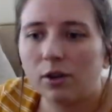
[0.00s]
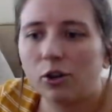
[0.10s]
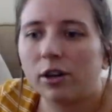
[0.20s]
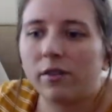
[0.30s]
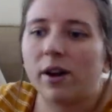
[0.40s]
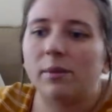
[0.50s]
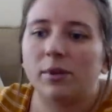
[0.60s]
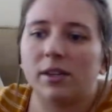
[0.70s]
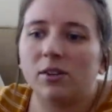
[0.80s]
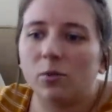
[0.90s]
Druggy Vibes
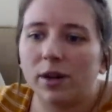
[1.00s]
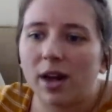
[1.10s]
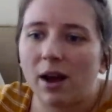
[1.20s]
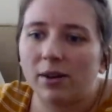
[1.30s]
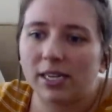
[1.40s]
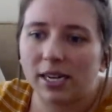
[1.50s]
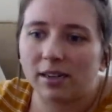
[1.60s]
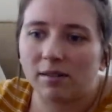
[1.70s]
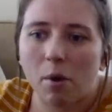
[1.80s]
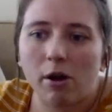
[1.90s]
said it's weird how in
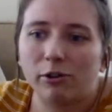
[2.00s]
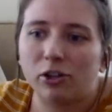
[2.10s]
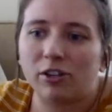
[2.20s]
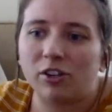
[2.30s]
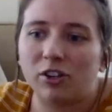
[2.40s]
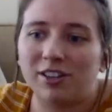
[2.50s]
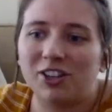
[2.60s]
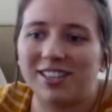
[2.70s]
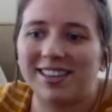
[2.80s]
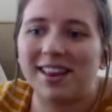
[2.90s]
Tana's apology she,
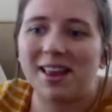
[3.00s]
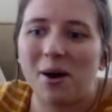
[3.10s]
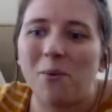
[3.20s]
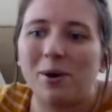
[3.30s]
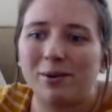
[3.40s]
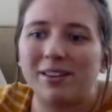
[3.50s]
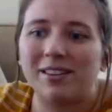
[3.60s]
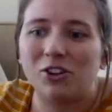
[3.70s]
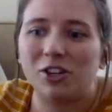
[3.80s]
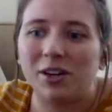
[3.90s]
she said that one
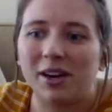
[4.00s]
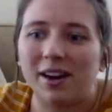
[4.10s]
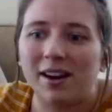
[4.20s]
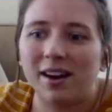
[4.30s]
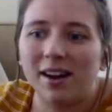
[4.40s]
reason she, uh,